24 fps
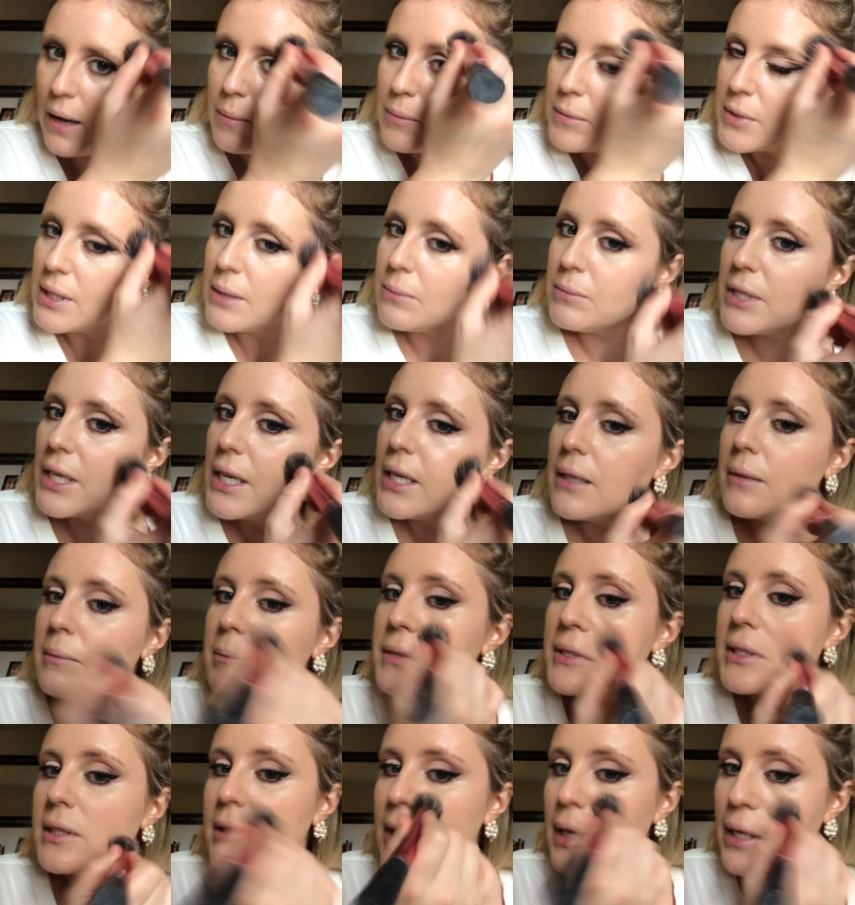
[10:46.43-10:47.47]

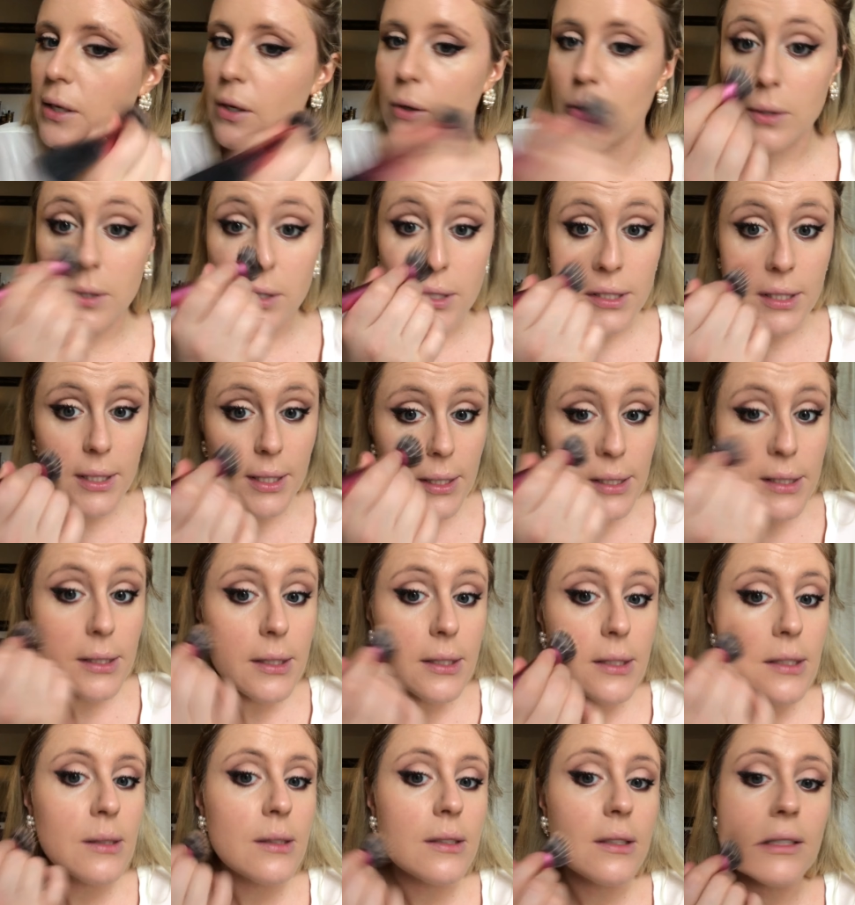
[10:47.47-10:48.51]
Sometimes I notice
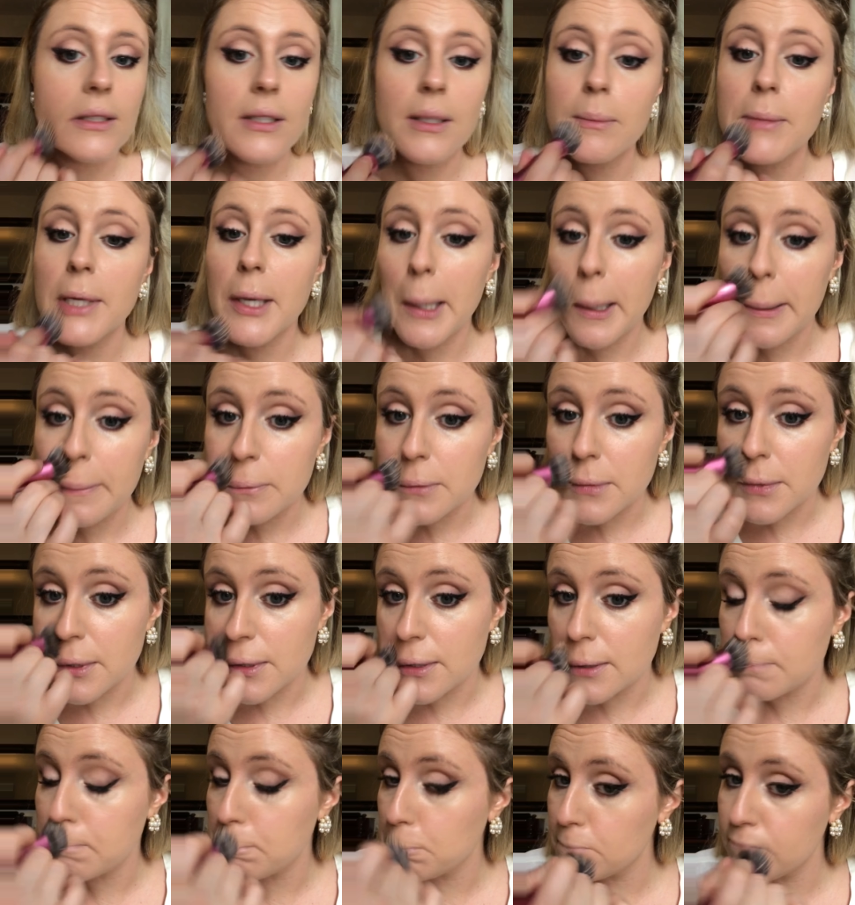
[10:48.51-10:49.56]
it, and
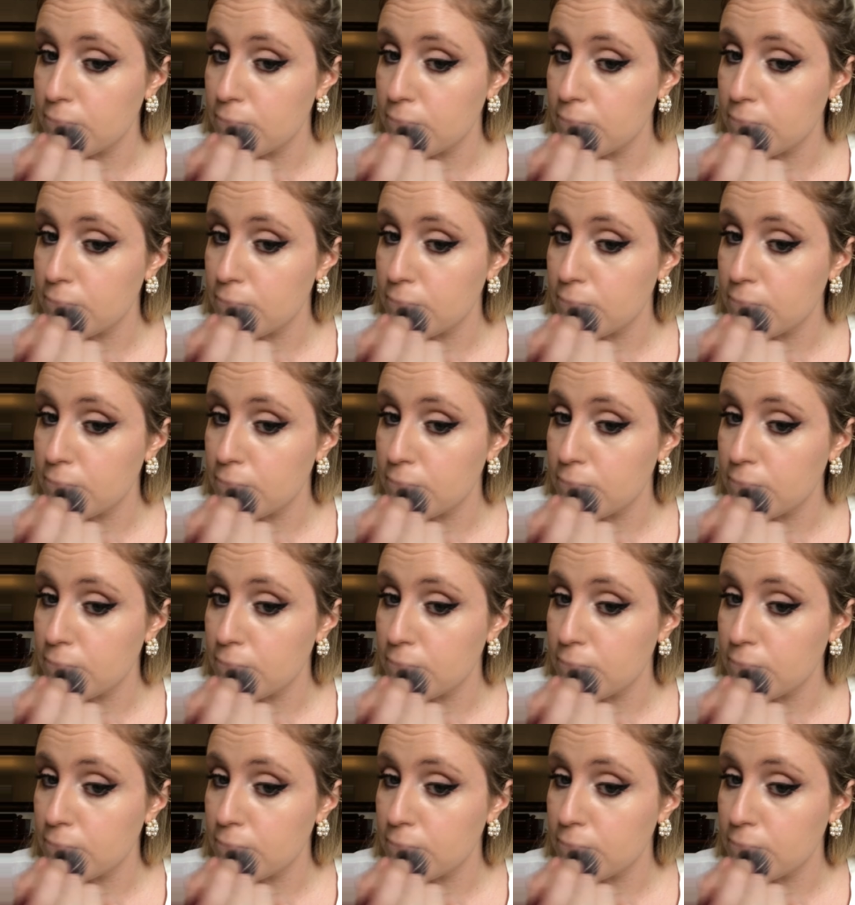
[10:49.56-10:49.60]
sometimes